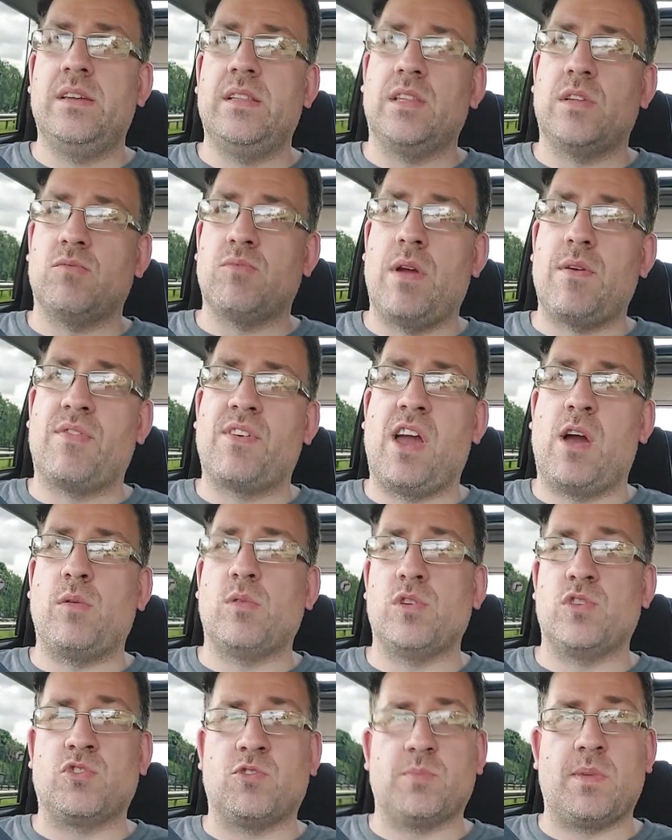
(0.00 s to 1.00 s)
the rev
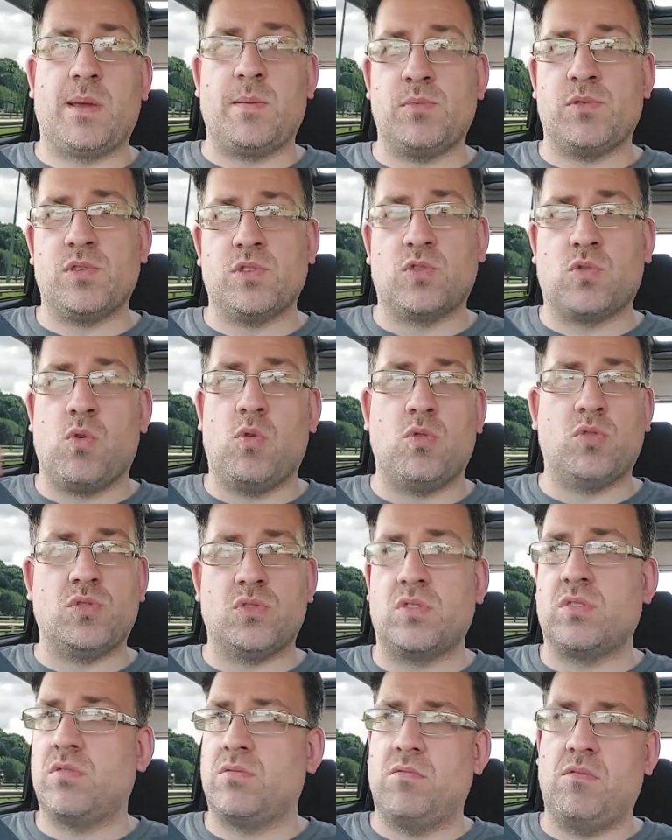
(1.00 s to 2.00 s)
counter sometimes just
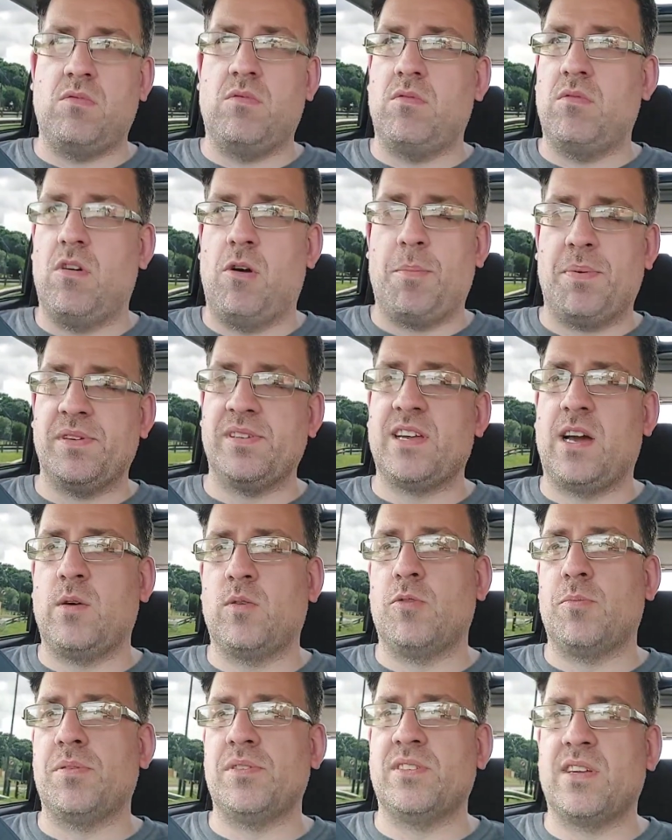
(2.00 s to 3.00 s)
goes up and
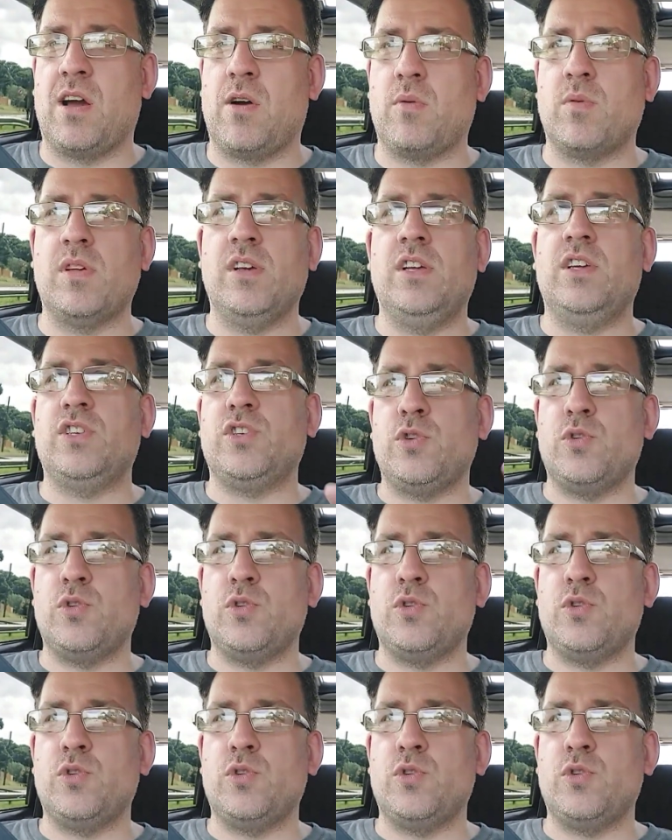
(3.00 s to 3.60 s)
down, up and down.